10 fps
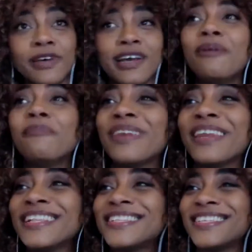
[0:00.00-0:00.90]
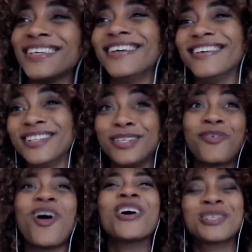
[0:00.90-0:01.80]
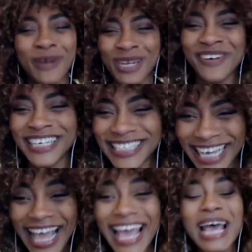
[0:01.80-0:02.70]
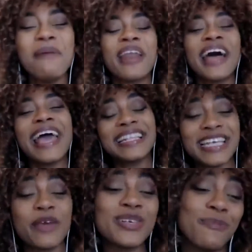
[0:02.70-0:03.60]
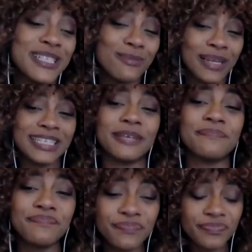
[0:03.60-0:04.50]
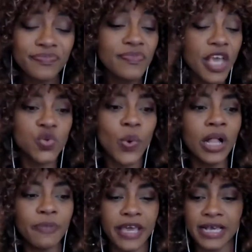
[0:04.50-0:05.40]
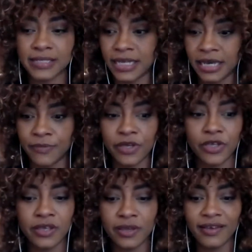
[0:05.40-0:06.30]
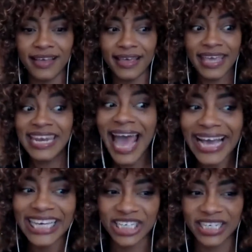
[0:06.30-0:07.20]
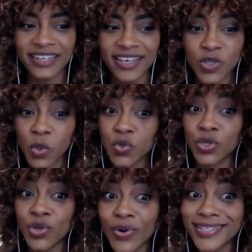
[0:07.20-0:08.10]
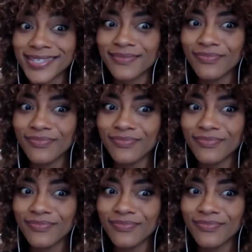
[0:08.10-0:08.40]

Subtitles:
the company into the rocks, pretty much. But I had to take responsibility as well, because inaction is also a choice.